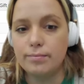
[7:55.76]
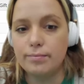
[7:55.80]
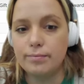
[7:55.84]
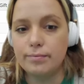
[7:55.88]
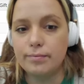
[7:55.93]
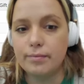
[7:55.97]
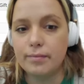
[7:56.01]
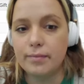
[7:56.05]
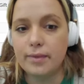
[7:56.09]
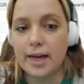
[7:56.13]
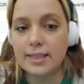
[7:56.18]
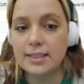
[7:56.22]

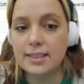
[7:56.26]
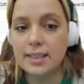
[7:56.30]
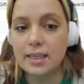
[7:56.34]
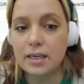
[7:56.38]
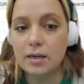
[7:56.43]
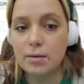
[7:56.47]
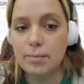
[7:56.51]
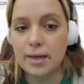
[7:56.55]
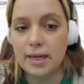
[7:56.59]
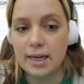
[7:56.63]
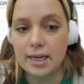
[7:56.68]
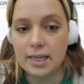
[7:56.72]
that's going
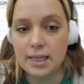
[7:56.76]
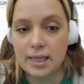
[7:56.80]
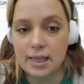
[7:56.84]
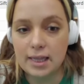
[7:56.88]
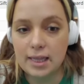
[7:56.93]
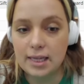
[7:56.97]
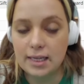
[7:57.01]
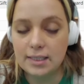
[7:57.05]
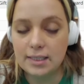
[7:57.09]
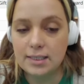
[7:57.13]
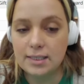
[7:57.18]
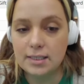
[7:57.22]
to be in
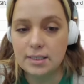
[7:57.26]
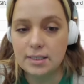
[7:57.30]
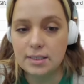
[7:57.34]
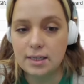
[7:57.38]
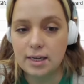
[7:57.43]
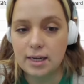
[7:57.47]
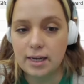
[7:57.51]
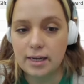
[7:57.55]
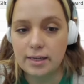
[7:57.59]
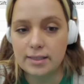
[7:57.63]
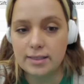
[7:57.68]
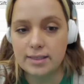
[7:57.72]
this
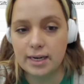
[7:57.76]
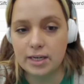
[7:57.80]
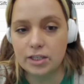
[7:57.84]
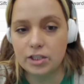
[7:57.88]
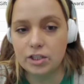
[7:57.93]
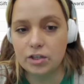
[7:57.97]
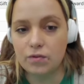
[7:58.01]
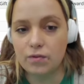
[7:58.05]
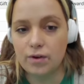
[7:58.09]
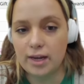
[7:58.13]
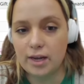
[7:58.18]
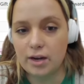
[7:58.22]

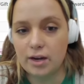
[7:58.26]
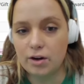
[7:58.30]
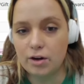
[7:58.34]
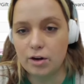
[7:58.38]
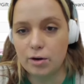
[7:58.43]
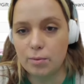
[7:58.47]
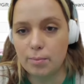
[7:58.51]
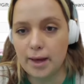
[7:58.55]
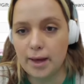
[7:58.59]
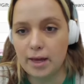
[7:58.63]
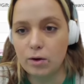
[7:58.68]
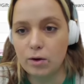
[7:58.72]
section right here, your
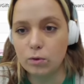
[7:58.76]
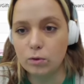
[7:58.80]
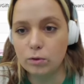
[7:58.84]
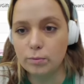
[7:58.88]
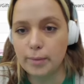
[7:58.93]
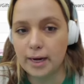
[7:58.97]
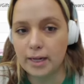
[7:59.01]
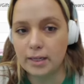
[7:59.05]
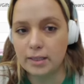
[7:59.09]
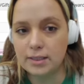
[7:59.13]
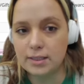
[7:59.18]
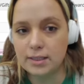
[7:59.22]
pay old
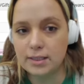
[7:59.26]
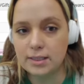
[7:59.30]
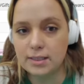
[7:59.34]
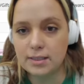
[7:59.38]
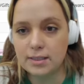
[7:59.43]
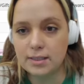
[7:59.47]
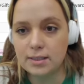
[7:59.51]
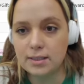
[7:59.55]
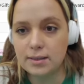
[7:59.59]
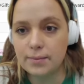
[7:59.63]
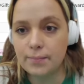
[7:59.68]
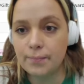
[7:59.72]

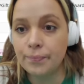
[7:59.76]
balances.